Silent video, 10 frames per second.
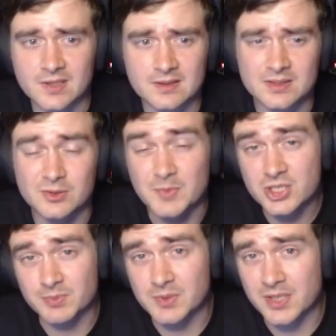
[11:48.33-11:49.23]
too matchup
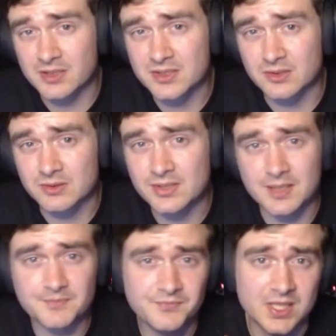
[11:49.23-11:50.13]
dependent, so to say.
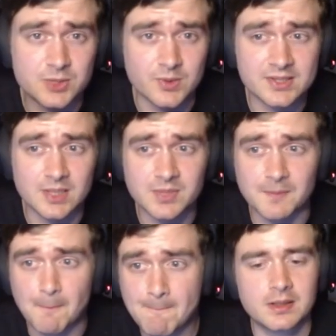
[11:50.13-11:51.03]
That's why I skipped him.
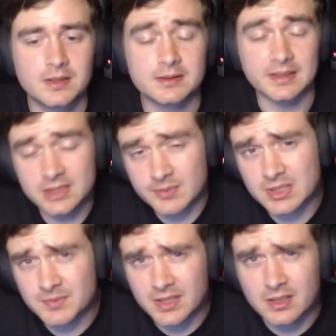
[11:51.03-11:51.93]
Next up, some
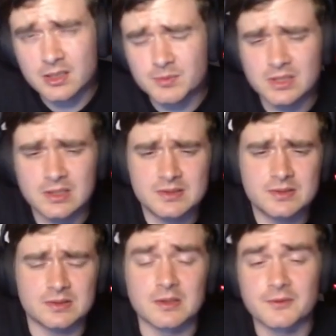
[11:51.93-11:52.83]
Mechanicum cards.
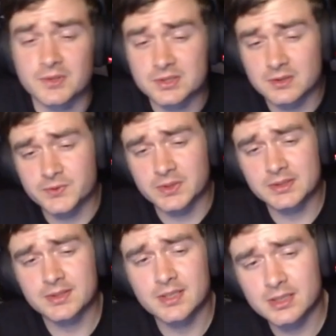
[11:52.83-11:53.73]
First off, Drilling
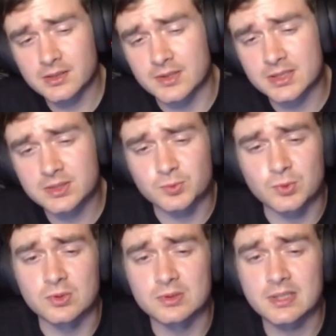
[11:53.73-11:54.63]
Site. This
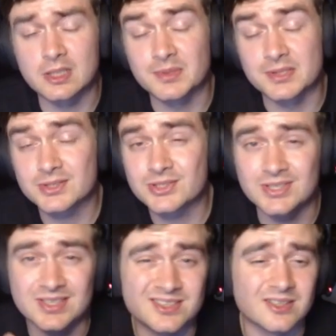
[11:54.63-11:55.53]
would help us
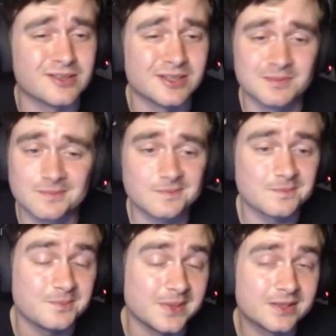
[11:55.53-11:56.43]
cheese our
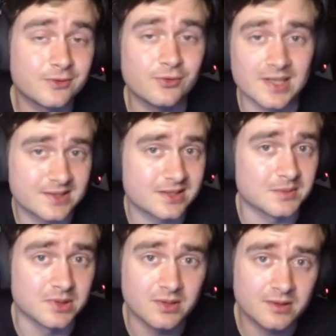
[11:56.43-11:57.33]
big threats a bit
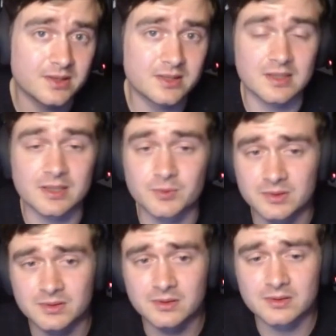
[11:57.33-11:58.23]
earlier, like one
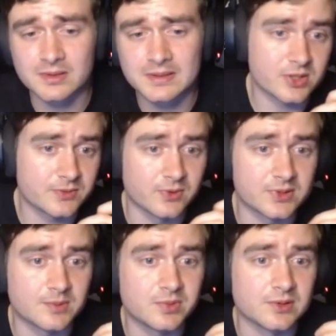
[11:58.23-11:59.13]
turn earlier. For
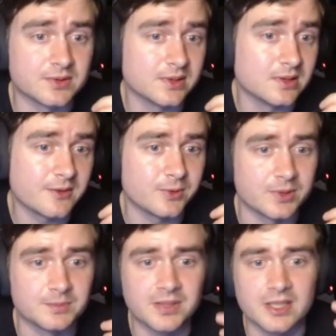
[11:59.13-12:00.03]
example, on Tilleth, you can
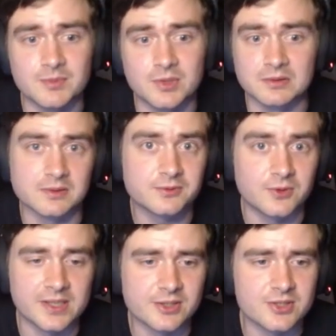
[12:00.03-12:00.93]
play him on for
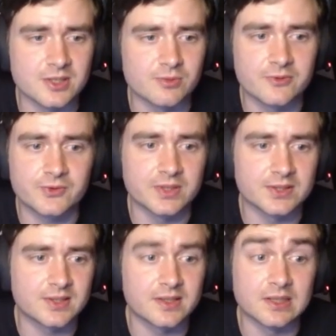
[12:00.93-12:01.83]
energy with Drilling
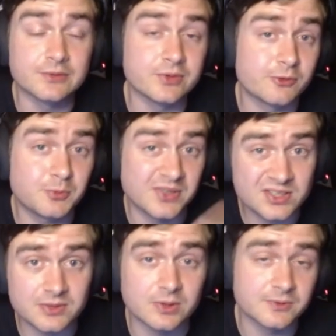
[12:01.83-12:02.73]
Site, and if you have Priest of
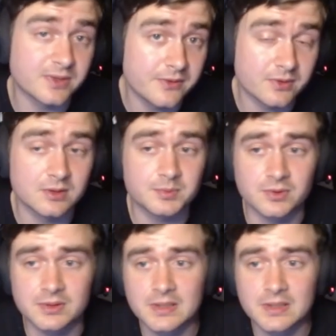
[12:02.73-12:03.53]
Old Faith on the board.